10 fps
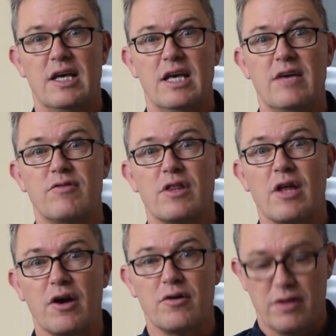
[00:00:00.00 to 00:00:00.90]
even
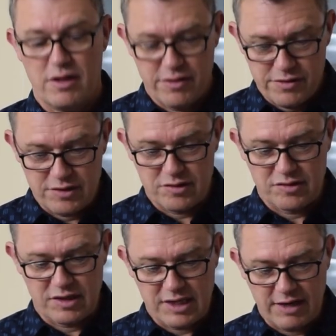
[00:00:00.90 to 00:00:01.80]
though this is
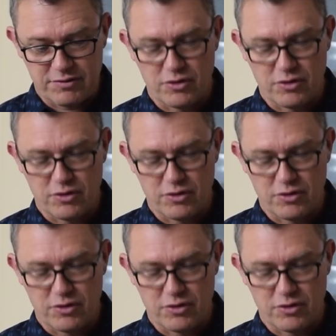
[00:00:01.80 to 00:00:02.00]
a tough